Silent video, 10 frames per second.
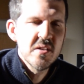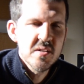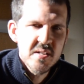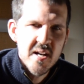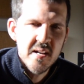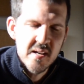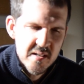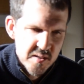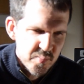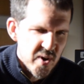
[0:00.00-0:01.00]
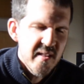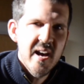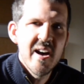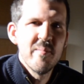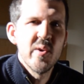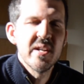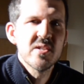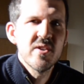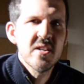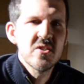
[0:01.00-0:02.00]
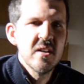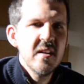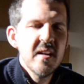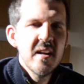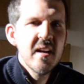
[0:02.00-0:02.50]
You're starting to spread that harmonic structure